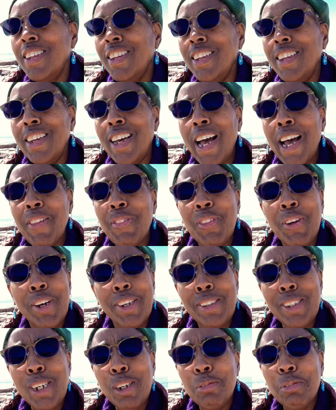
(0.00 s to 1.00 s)
I
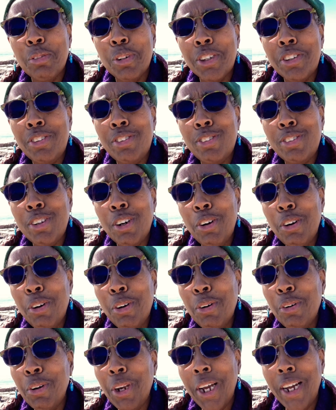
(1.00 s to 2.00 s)
thought that was
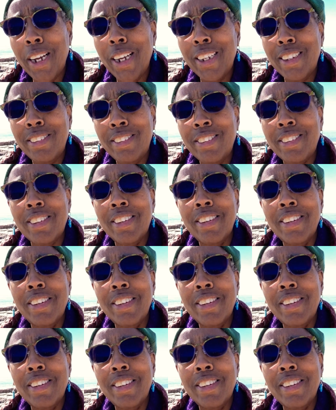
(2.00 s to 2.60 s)
so nice.